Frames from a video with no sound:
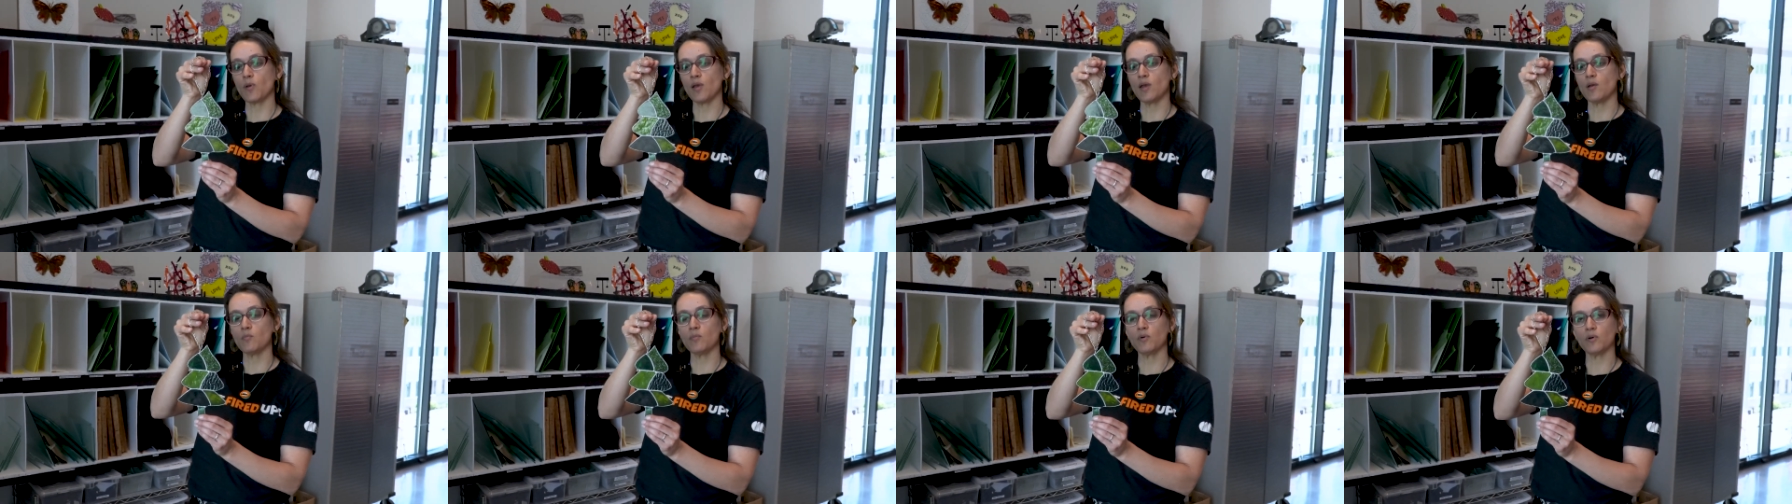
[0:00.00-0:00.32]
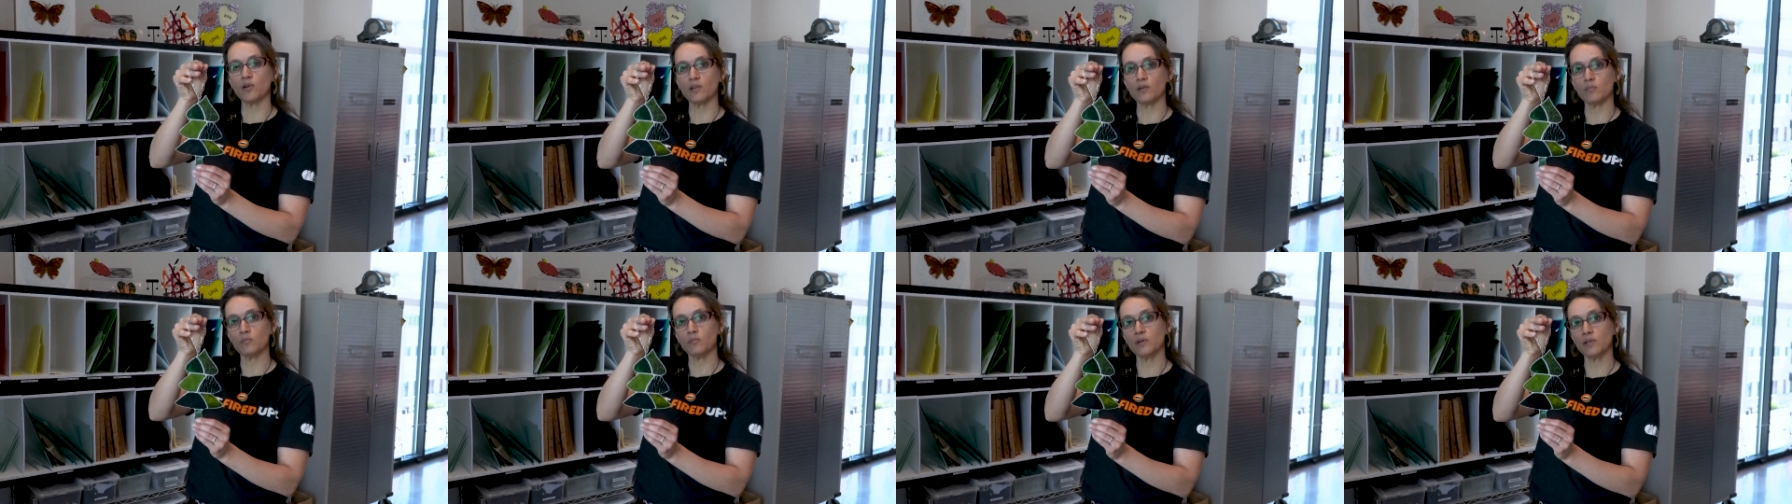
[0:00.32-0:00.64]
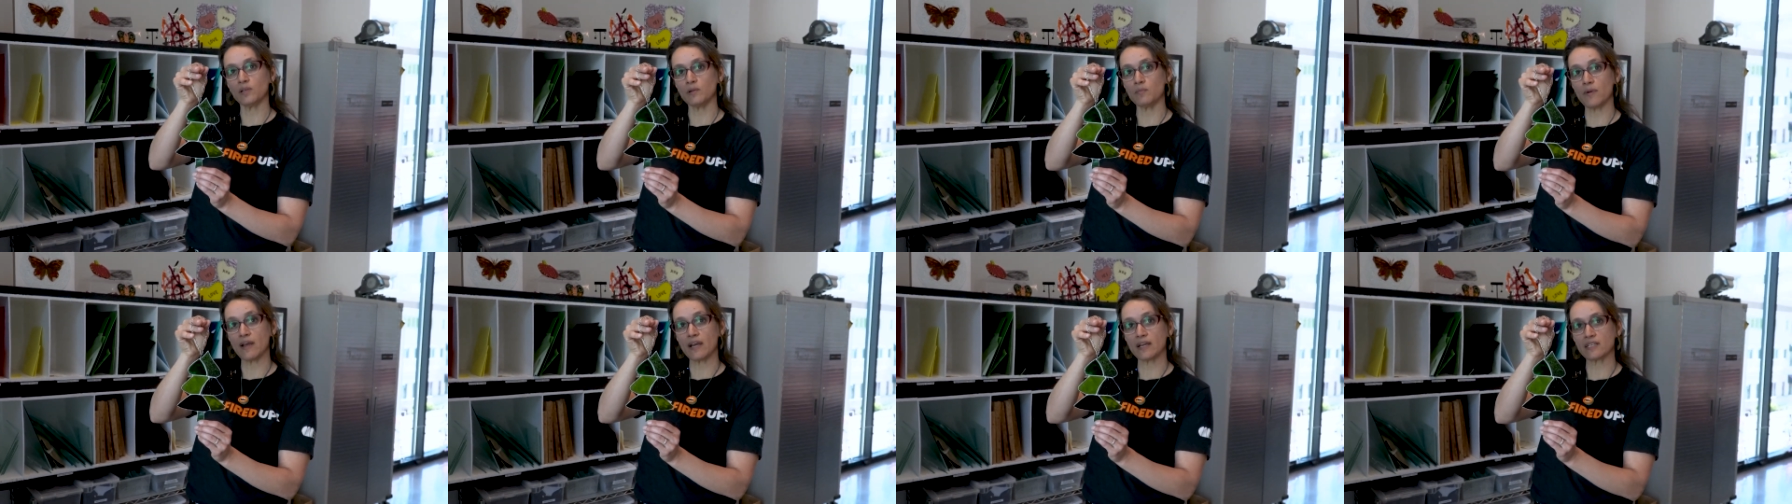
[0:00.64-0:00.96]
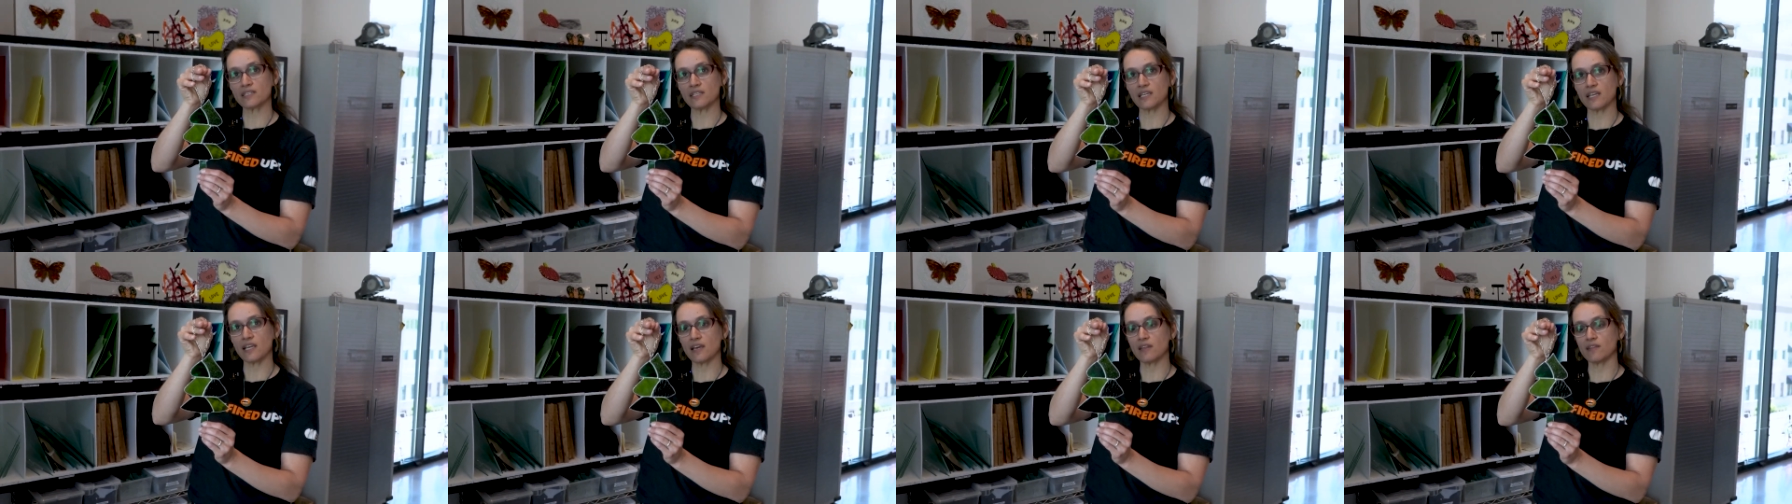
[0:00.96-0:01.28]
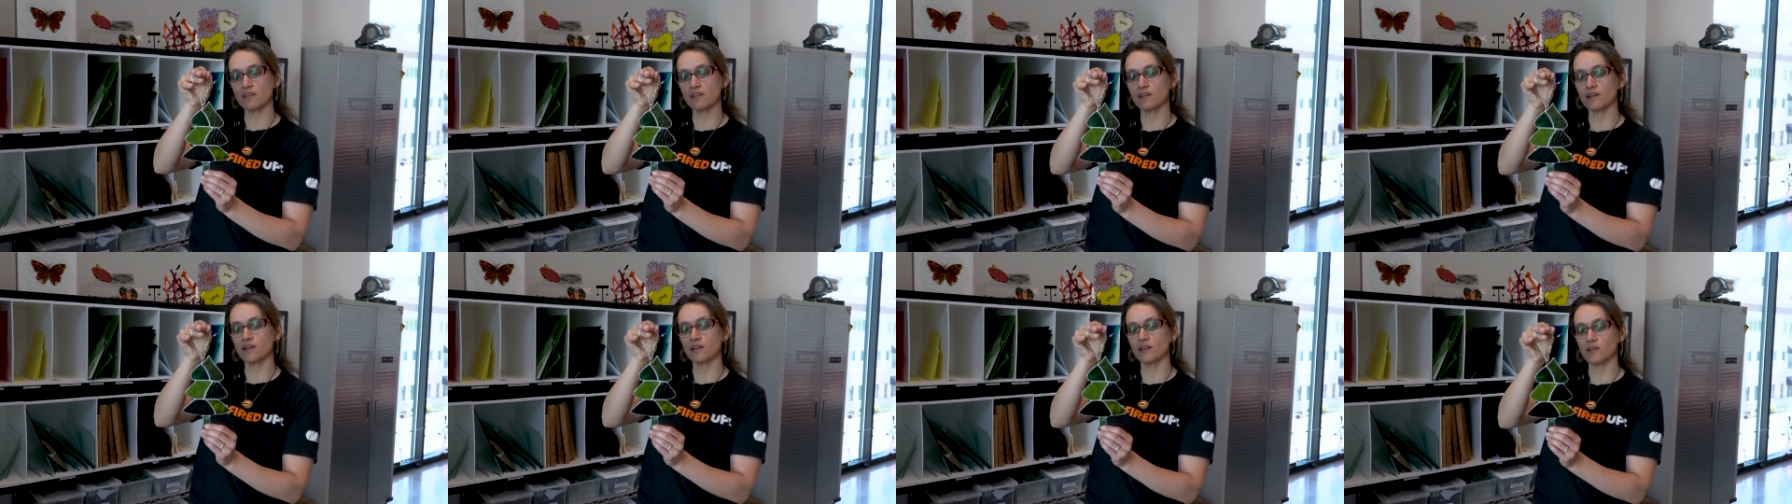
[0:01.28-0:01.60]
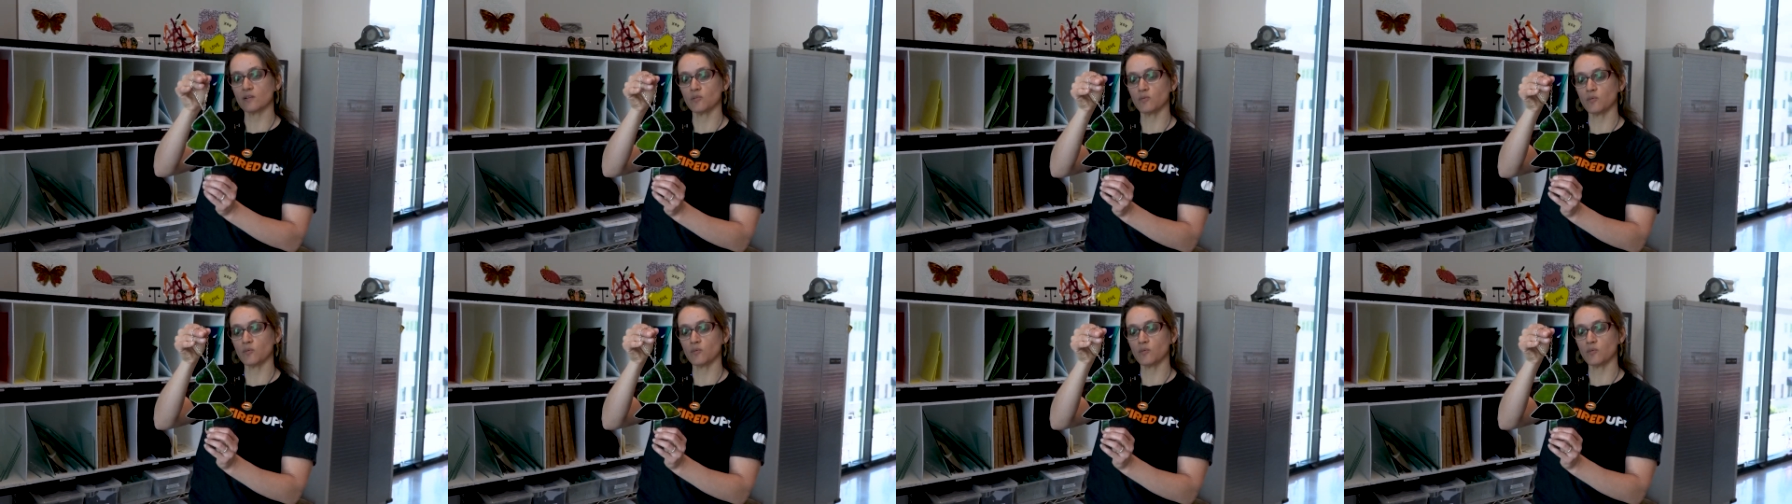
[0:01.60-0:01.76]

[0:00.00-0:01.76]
and put it back together